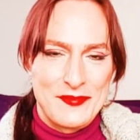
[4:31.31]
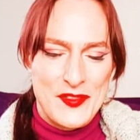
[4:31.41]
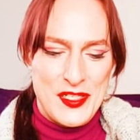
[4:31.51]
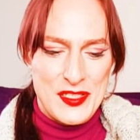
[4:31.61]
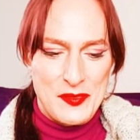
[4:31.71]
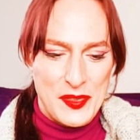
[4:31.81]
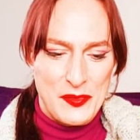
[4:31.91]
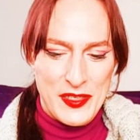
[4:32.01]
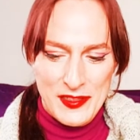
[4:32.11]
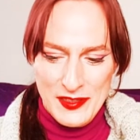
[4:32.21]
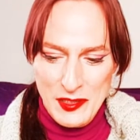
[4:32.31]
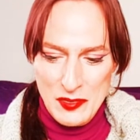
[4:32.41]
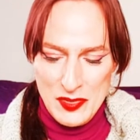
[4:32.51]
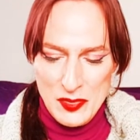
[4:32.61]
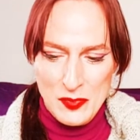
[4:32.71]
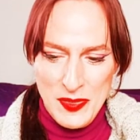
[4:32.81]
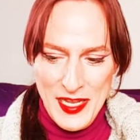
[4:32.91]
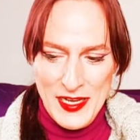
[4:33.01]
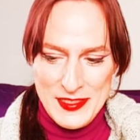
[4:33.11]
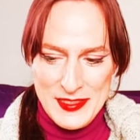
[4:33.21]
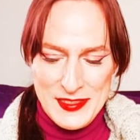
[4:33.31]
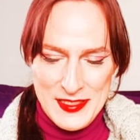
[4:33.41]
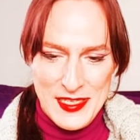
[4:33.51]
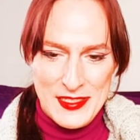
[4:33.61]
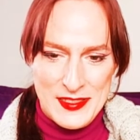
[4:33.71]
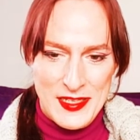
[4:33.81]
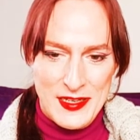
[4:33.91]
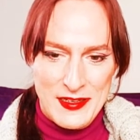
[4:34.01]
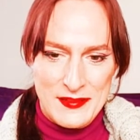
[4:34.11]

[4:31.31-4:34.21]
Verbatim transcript: just between those two planets in sextile,